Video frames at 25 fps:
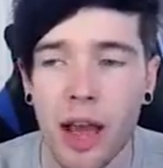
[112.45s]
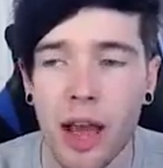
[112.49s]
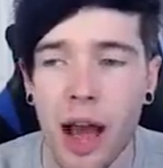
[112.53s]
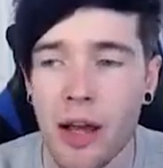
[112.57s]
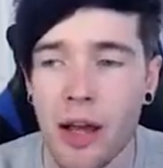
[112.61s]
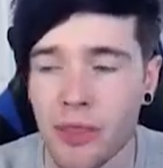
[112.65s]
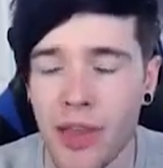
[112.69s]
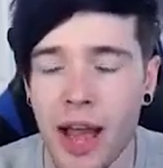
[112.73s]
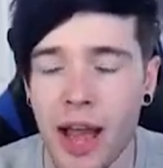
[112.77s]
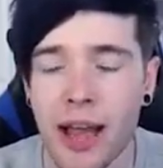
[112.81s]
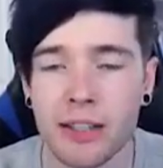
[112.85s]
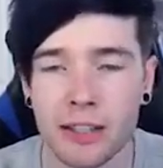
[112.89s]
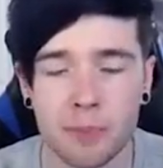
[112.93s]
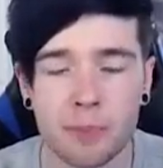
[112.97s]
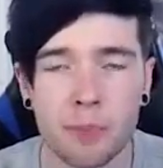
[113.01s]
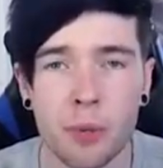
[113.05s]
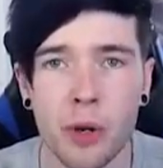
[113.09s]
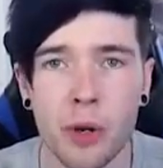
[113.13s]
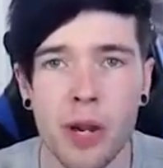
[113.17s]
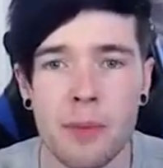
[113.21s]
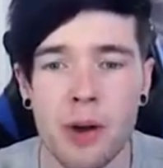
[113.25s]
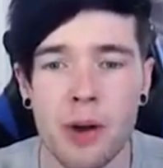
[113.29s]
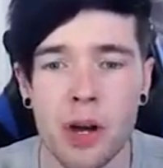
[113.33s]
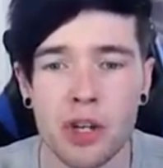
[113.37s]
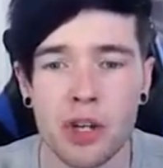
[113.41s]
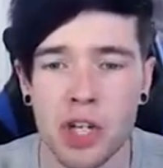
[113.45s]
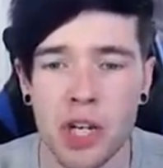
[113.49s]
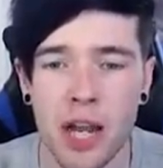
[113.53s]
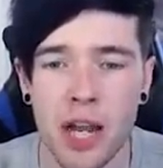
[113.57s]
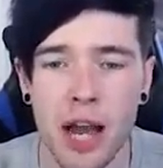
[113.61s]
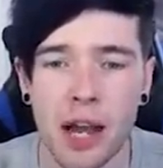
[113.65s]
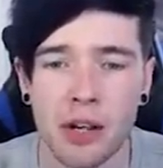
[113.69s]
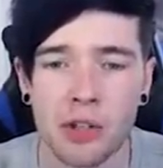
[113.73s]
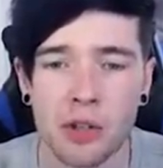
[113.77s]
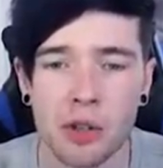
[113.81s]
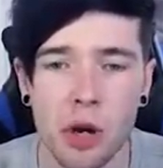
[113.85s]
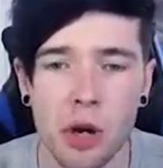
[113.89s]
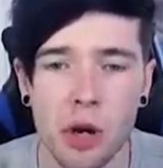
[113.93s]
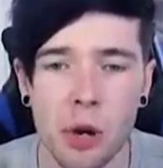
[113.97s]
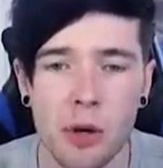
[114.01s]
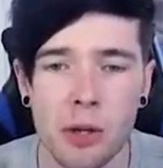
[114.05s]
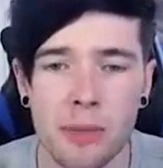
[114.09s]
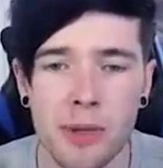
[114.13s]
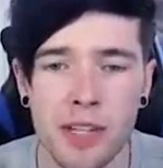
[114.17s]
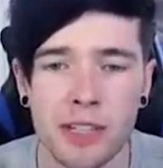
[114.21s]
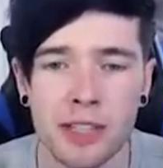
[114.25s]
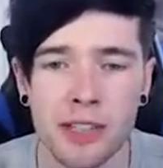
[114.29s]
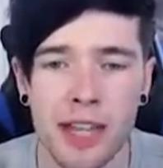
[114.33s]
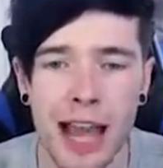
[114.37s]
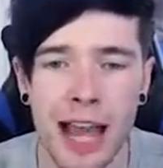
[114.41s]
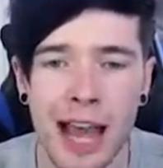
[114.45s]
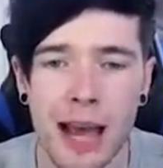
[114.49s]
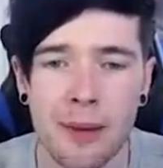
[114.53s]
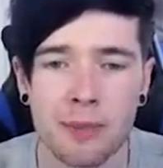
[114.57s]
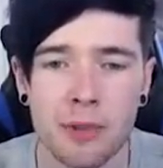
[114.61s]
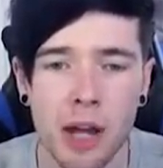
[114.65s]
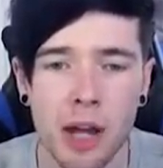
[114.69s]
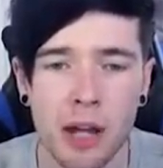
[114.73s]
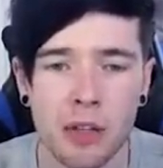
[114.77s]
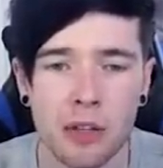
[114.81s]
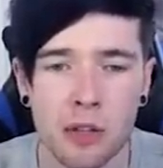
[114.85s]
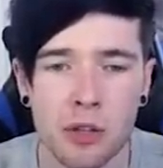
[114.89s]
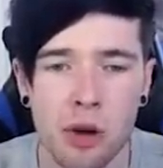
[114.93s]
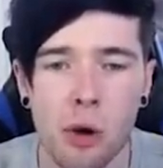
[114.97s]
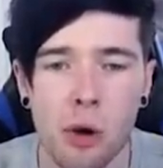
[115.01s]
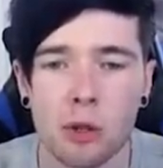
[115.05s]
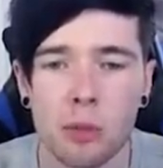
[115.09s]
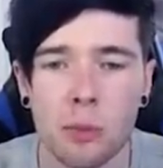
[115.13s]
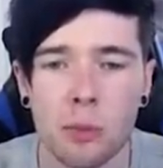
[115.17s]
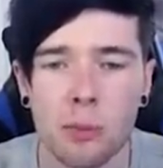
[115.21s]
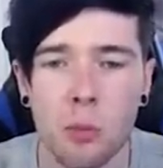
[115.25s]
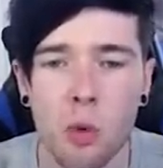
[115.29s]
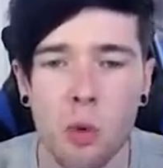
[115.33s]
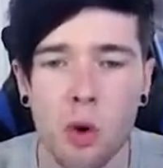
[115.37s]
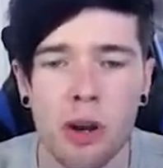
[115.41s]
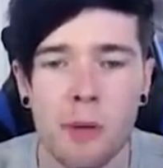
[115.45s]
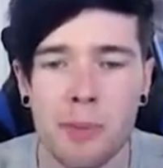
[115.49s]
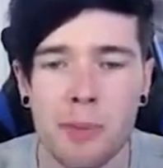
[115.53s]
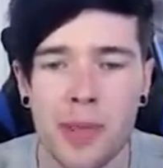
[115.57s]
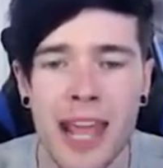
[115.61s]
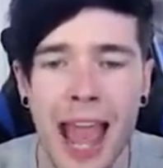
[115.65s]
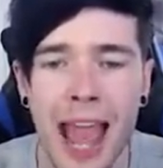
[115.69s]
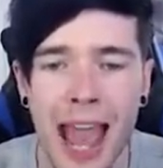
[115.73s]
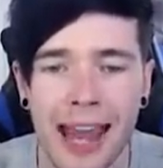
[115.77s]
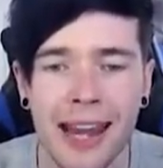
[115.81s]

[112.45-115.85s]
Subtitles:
And that's pretty much it. I do not want to be stabbed. I do not want to be